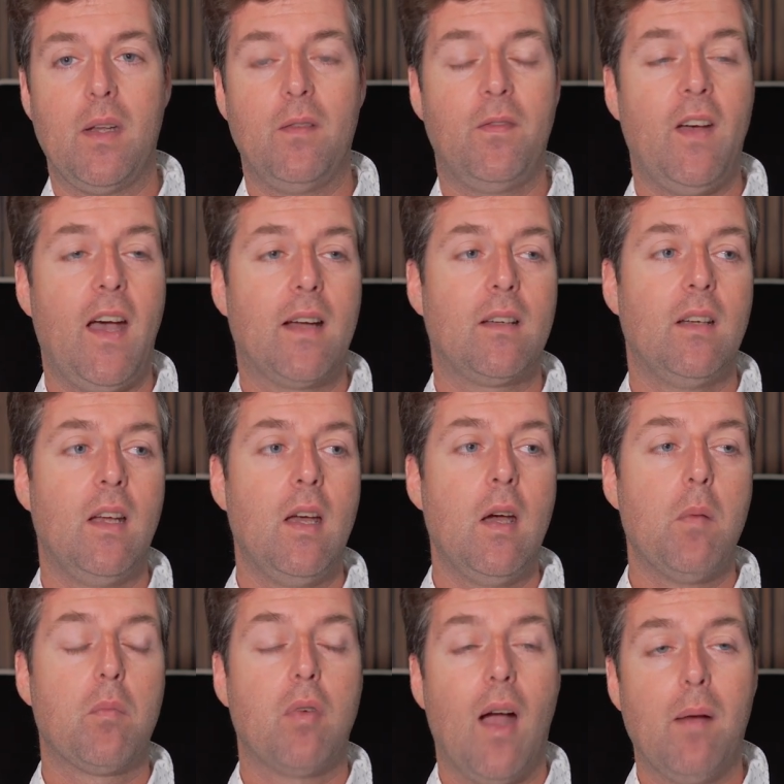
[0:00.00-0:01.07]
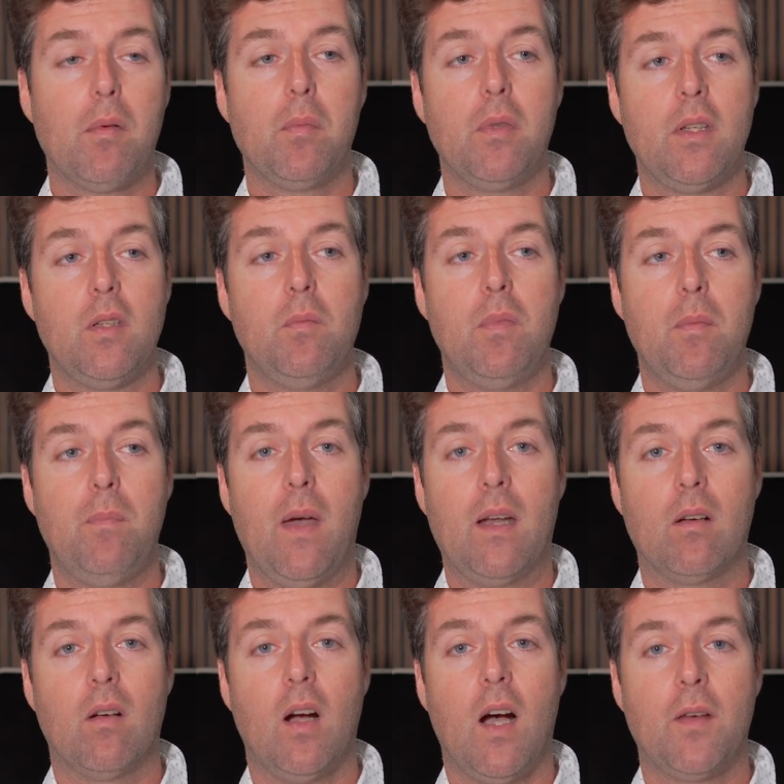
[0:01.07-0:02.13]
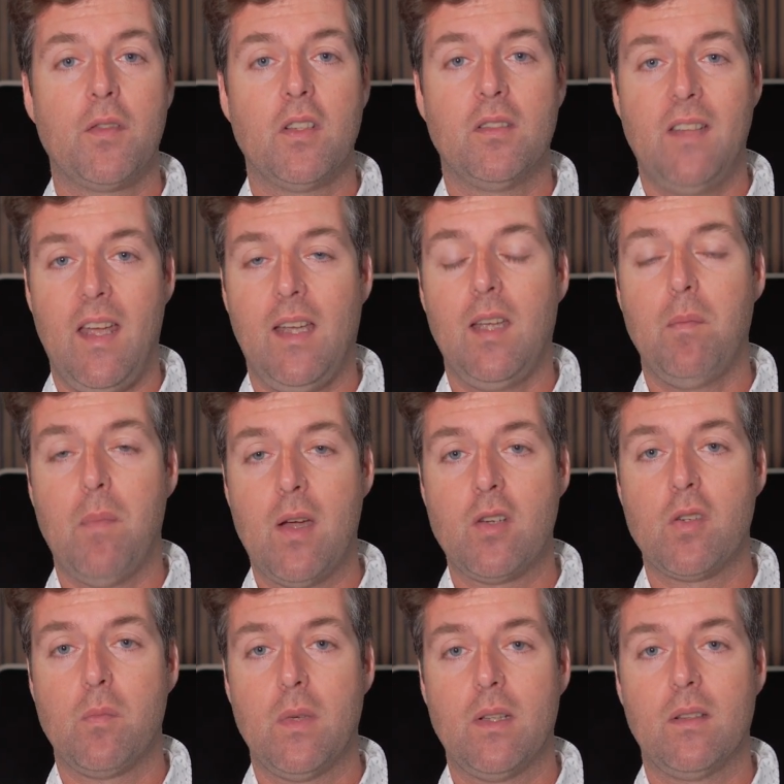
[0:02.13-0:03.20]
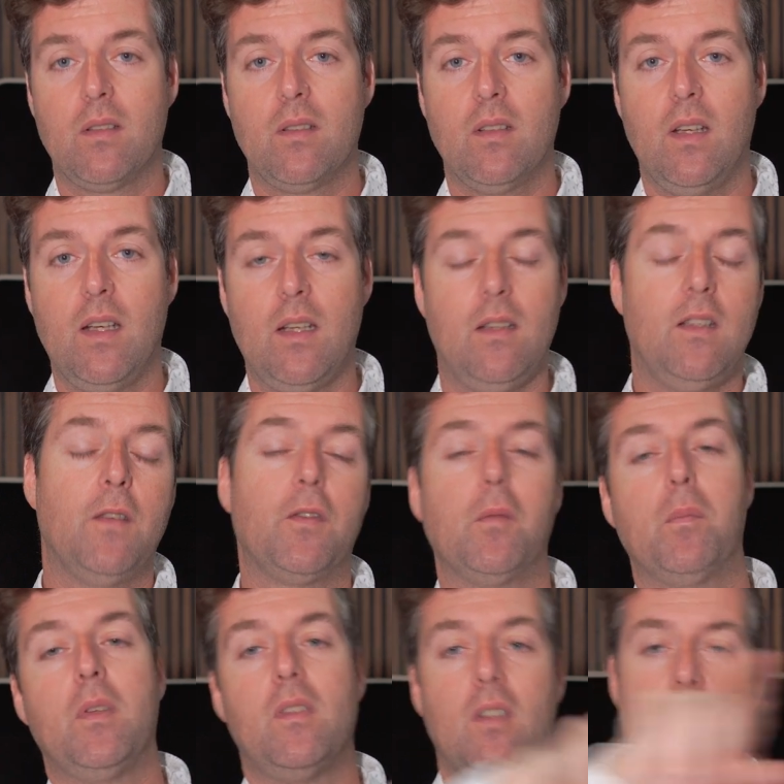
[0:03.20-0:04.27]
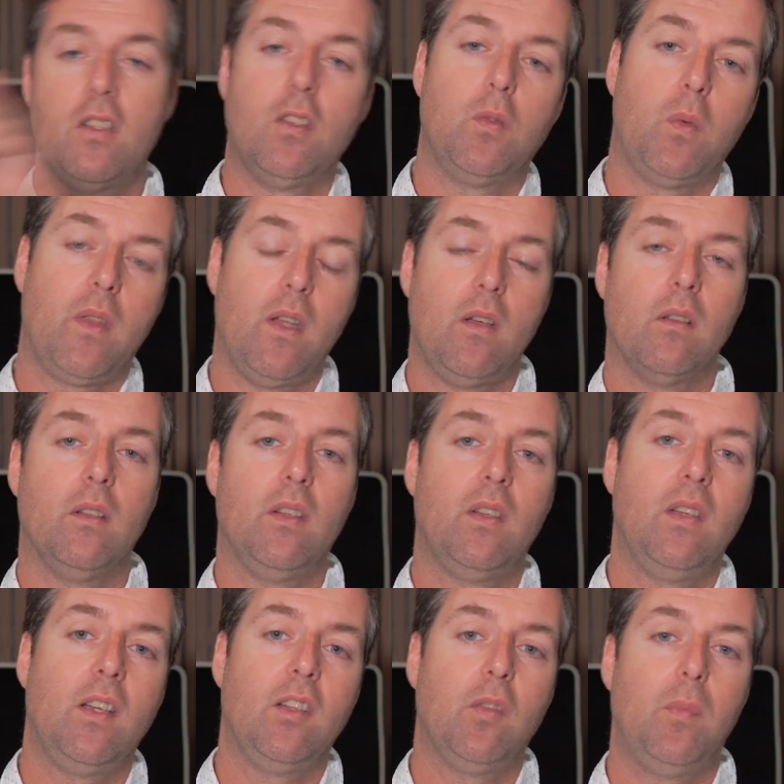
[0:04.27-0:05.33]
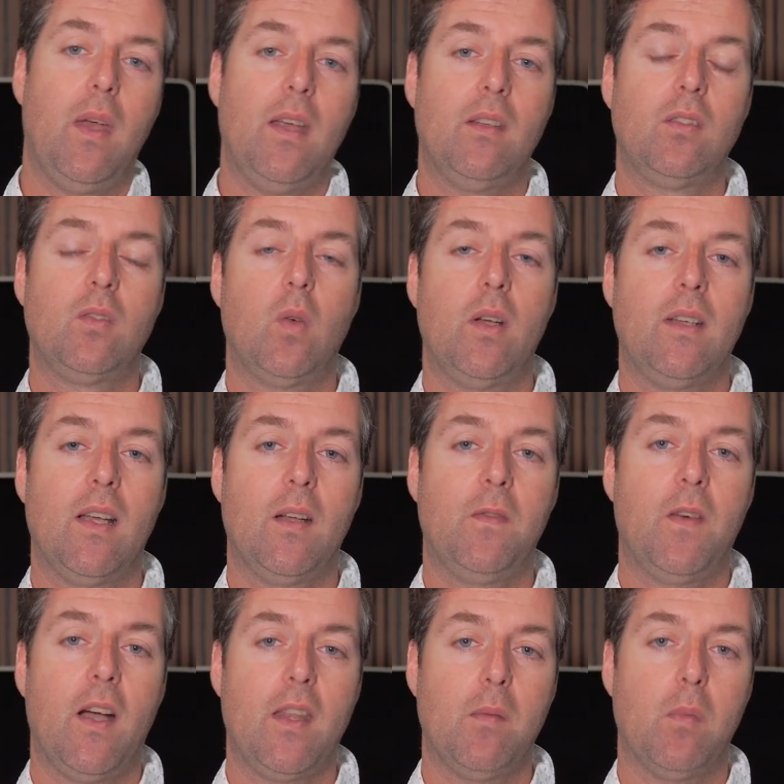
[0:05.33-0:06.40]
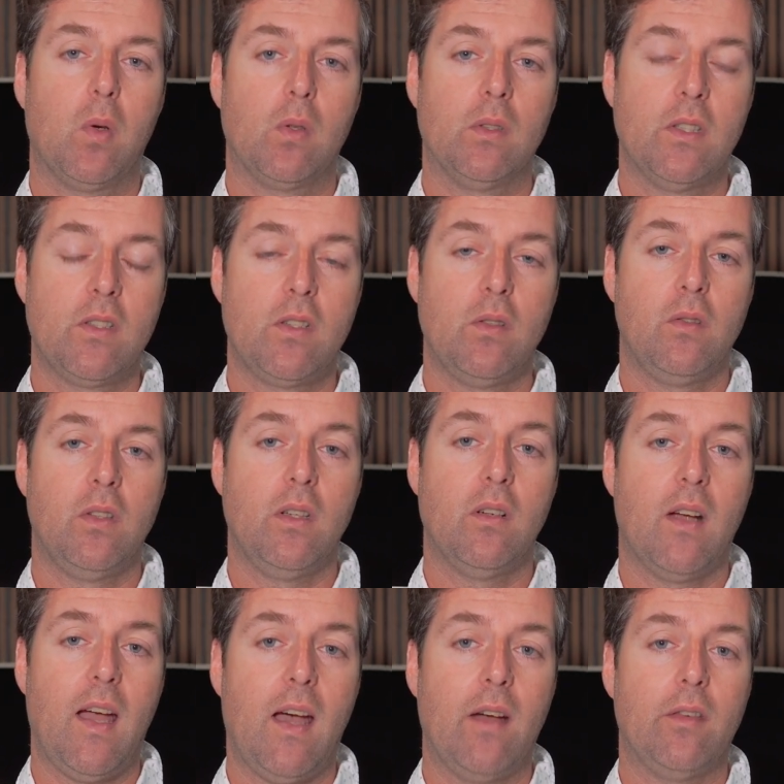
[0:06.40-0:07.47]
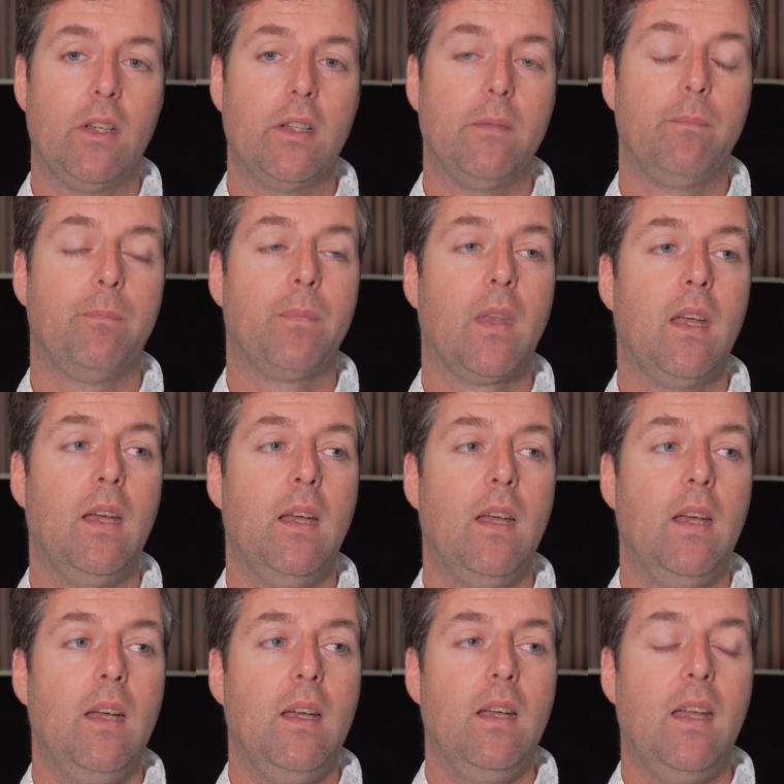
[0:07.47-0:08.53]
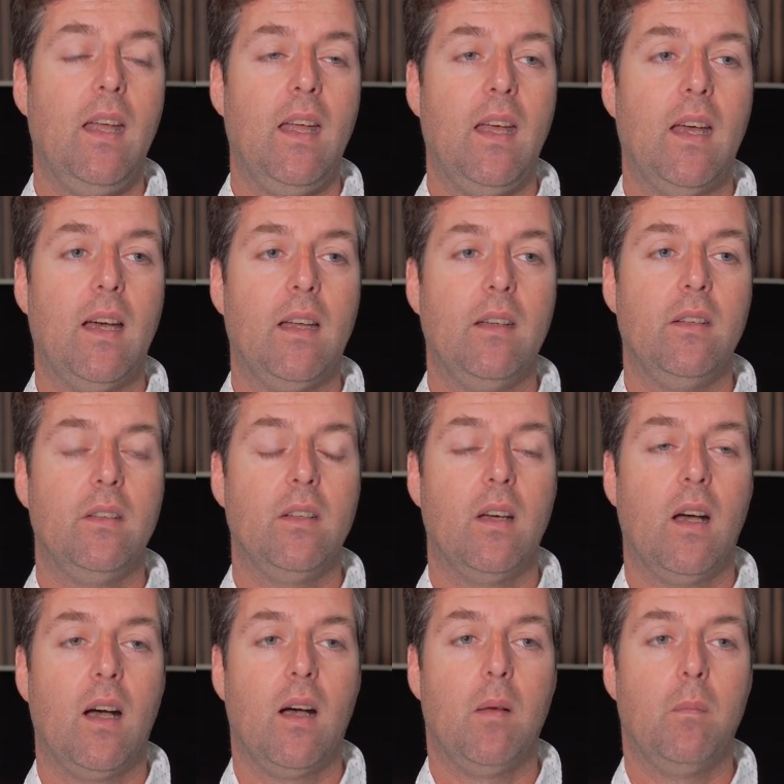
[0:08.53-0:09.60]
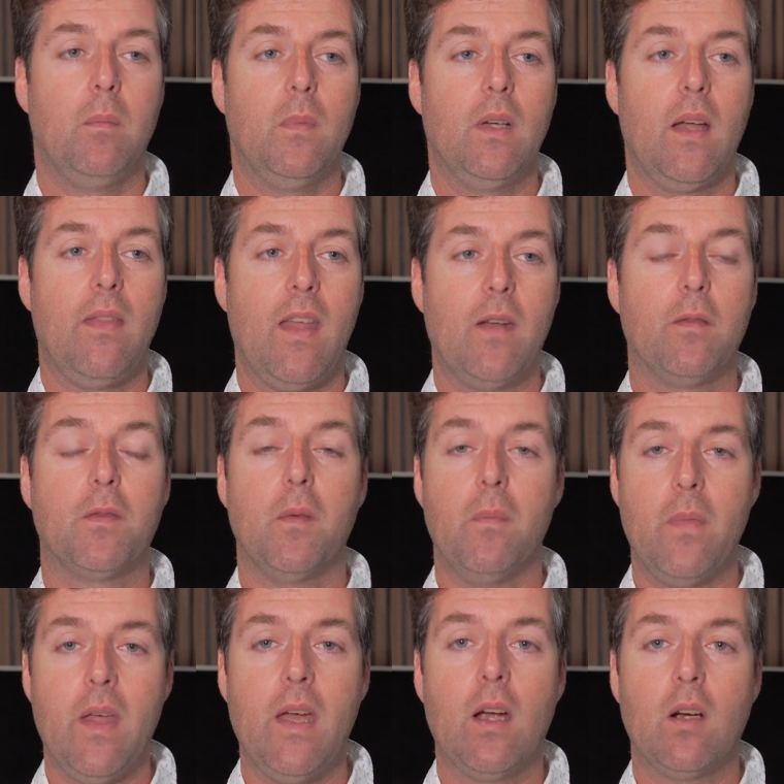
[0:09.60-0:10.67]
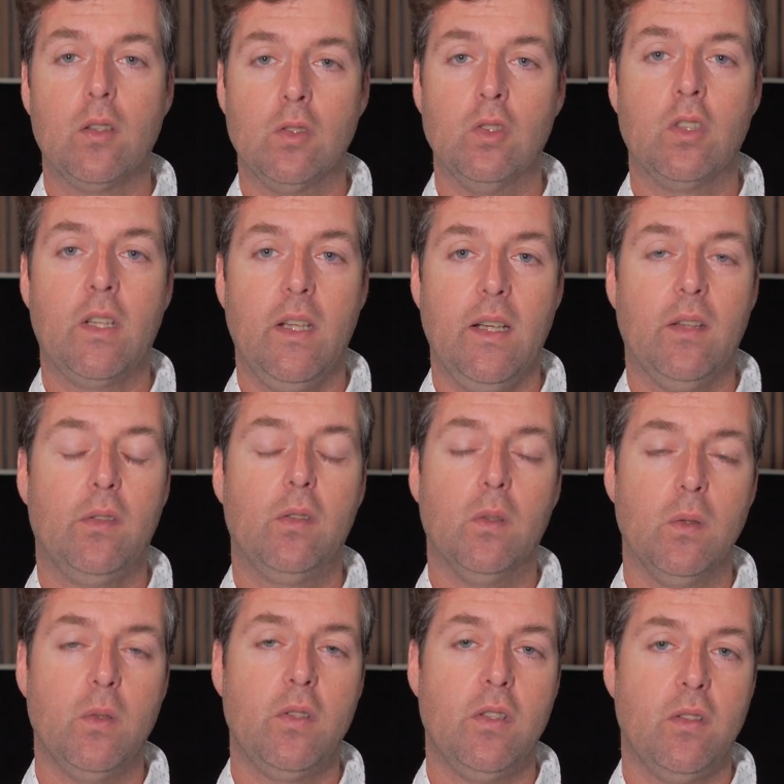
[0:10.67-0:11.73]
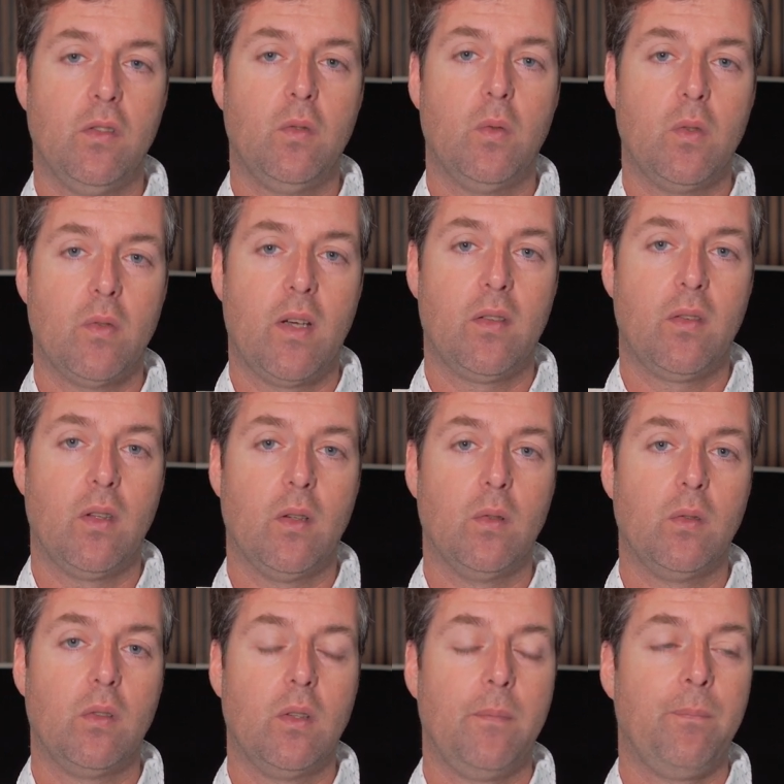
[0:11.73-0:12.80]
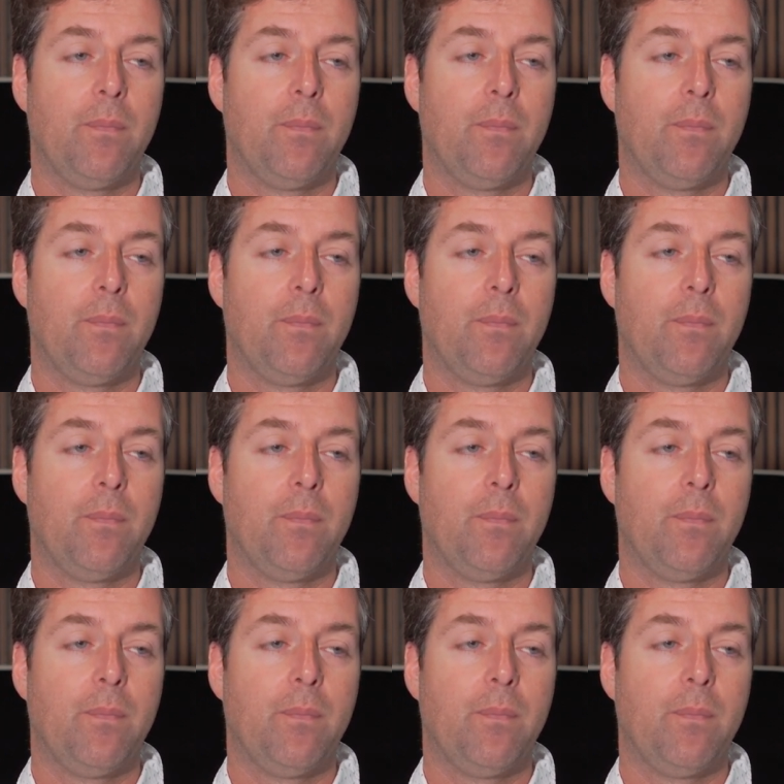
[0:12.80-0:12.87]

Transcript: In fact, probably you'd be better off just taking measurements in different positions within your listening space to identify the modal issues that you're having and um, and then from there looking at solutions to address those.